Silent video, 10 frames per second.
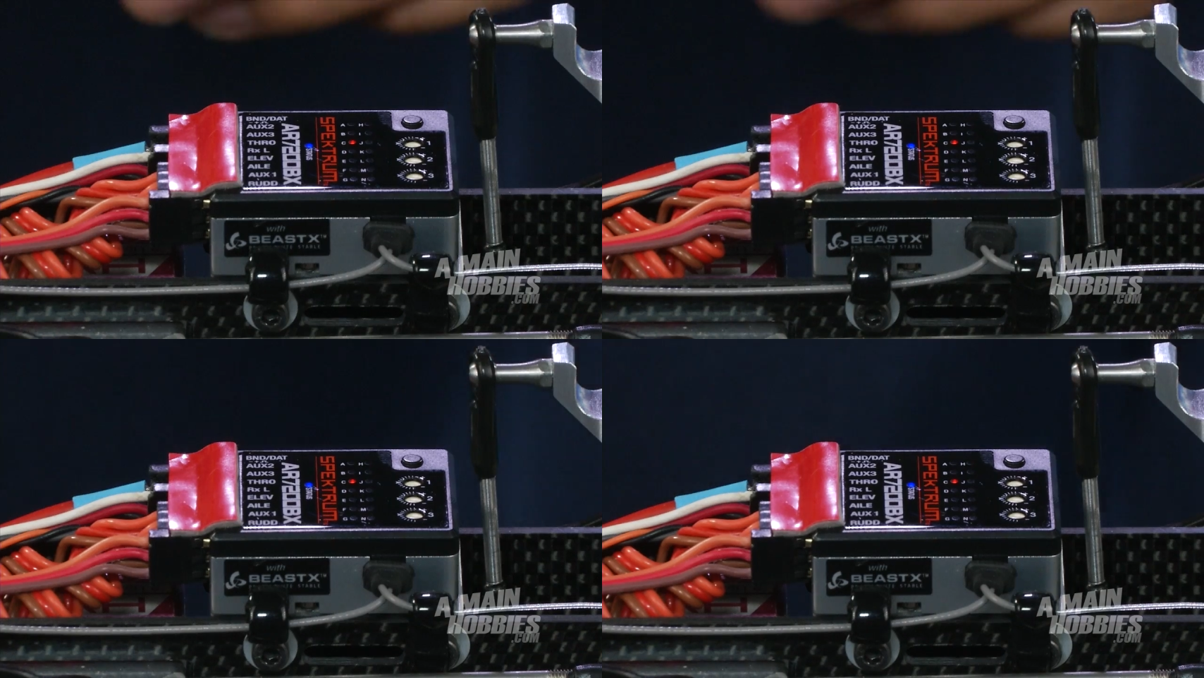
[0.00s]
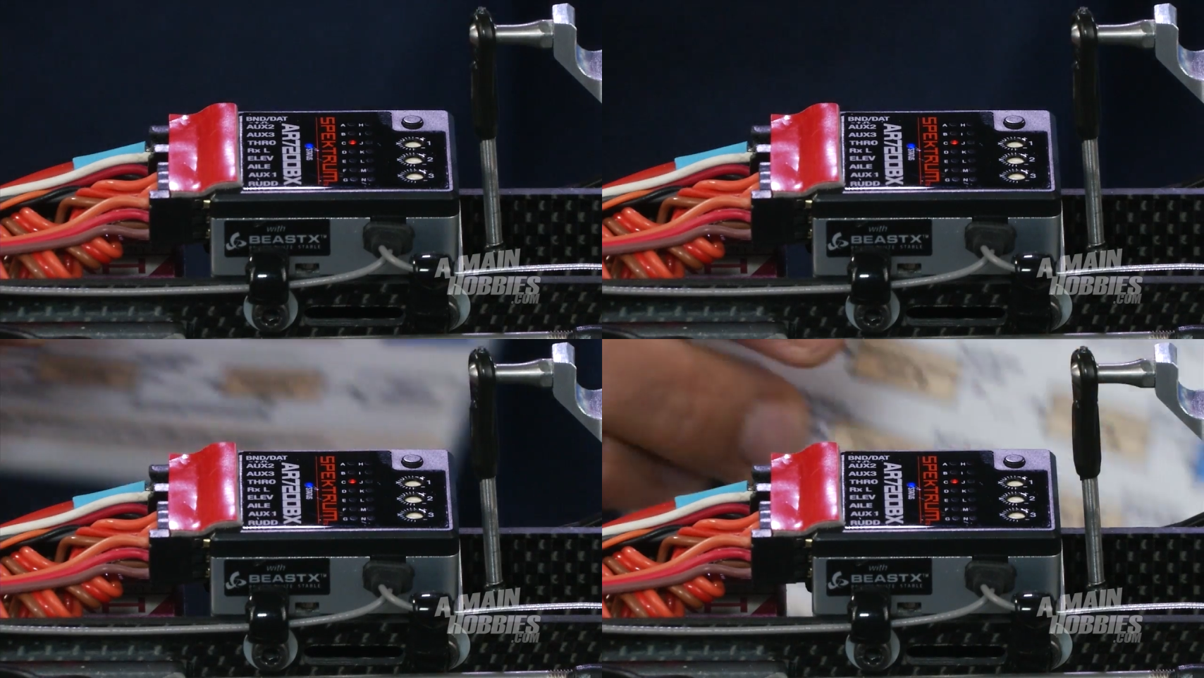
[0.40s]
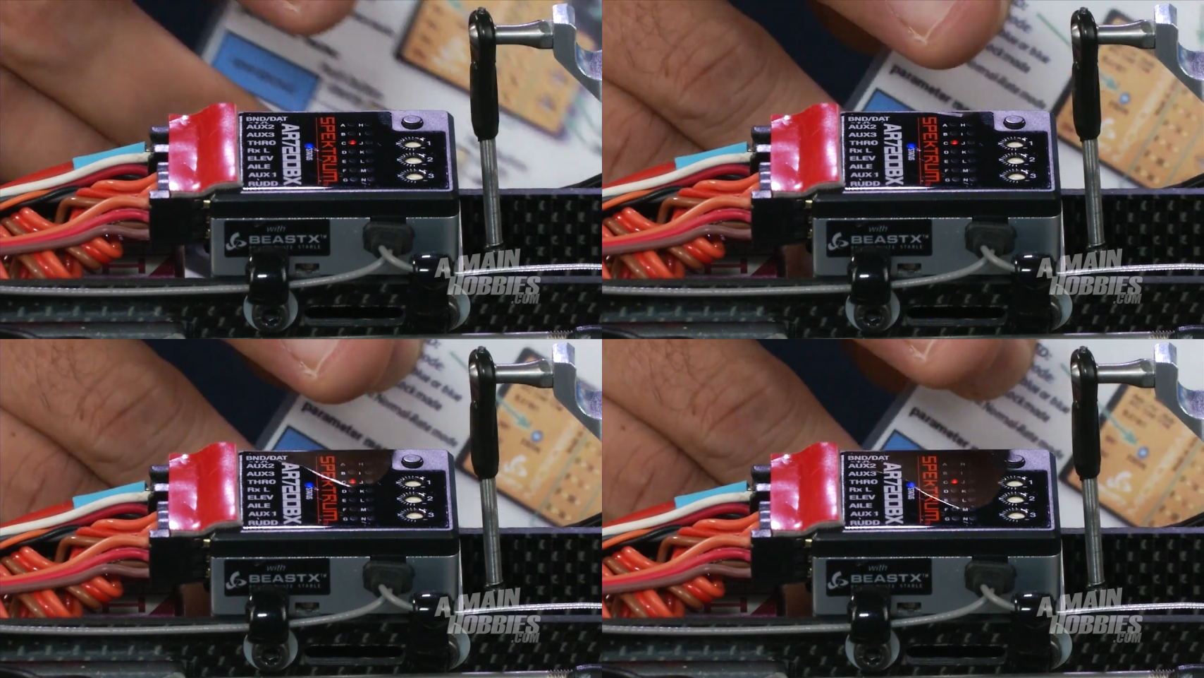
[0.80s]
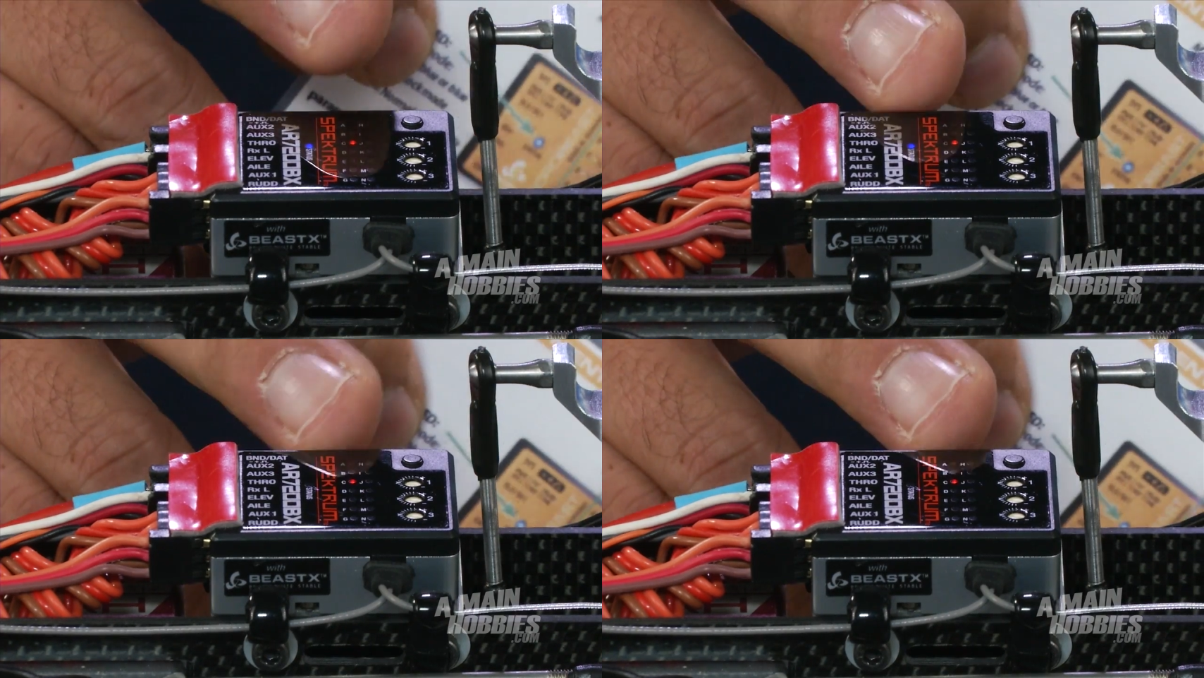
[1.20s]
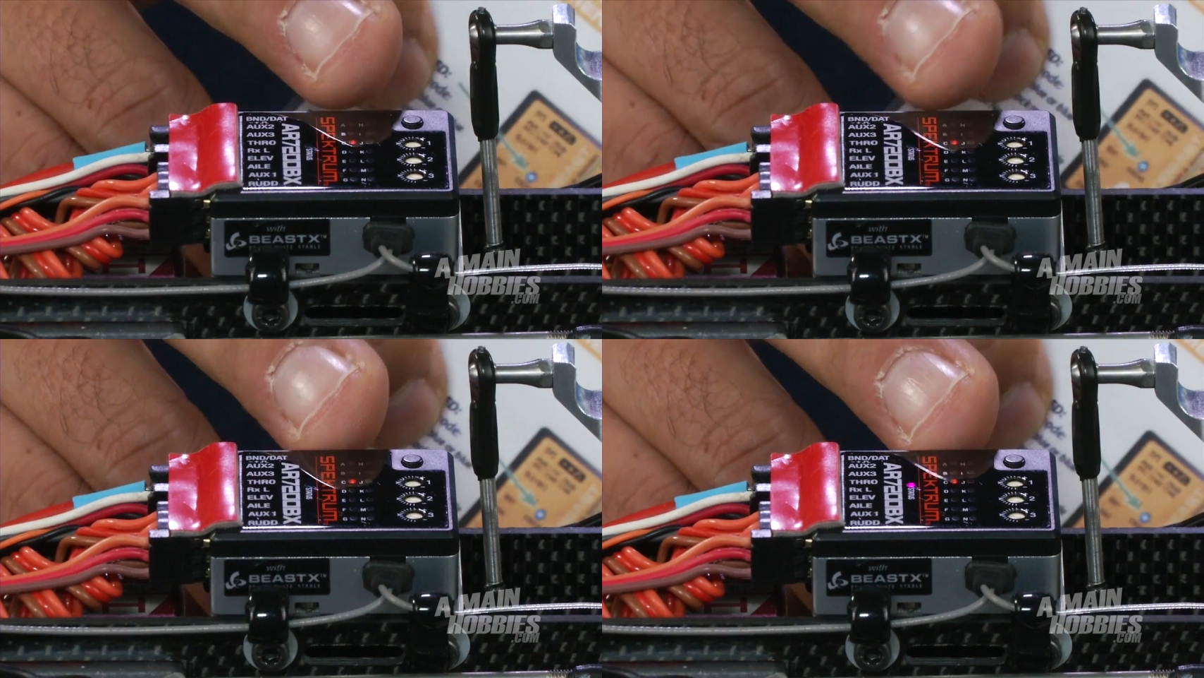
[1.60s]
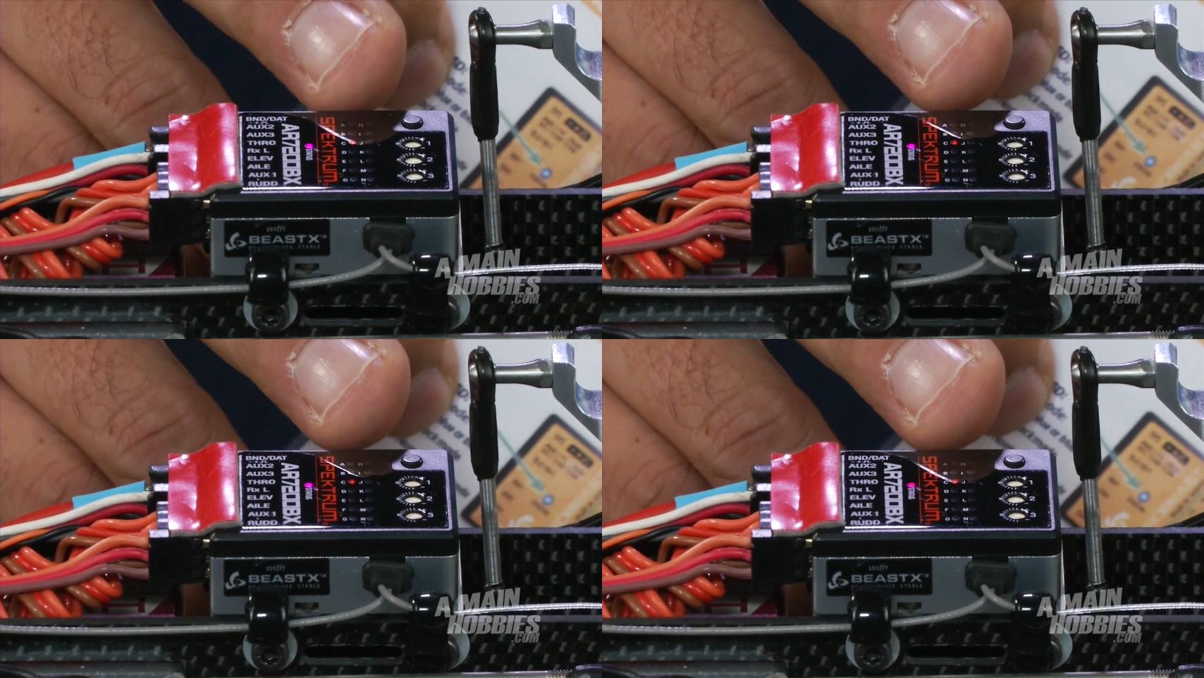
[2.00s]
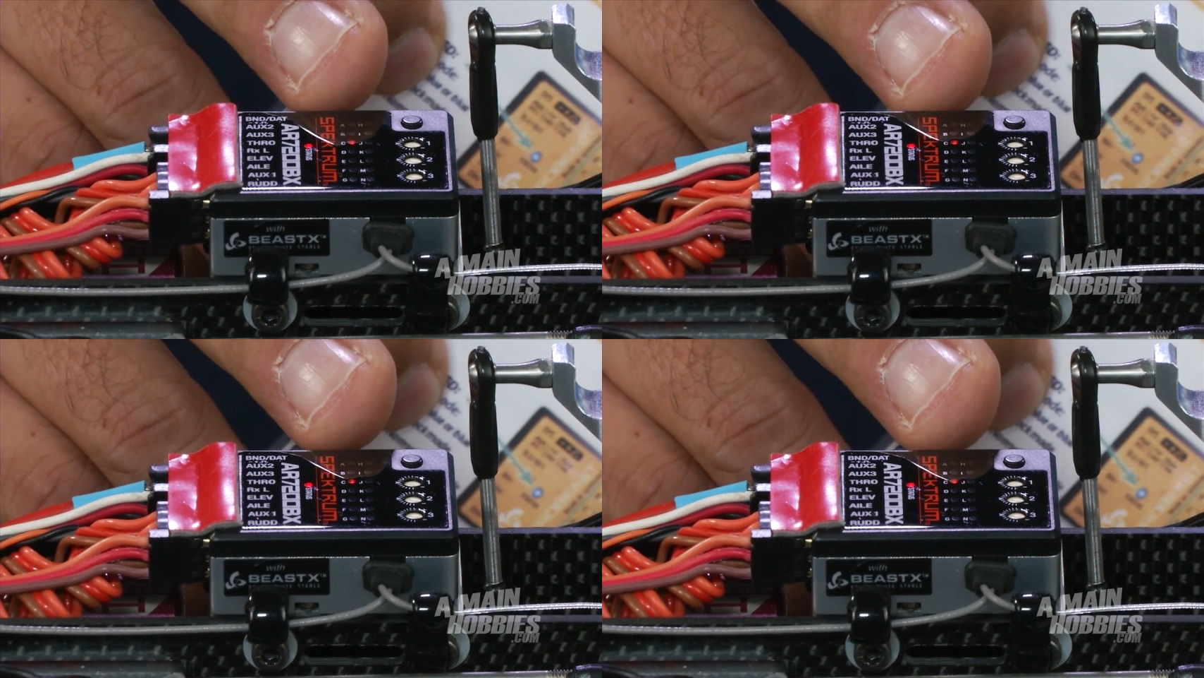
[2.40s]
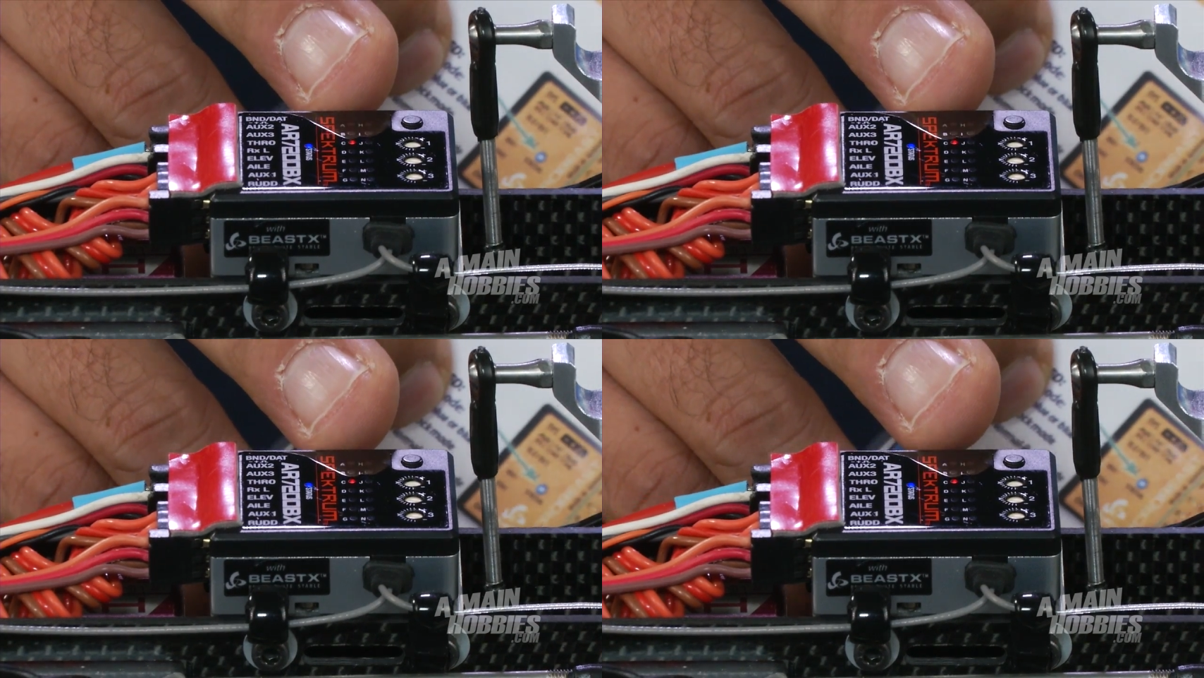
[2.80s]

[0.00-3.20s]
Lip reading: [unreadable: no face in view]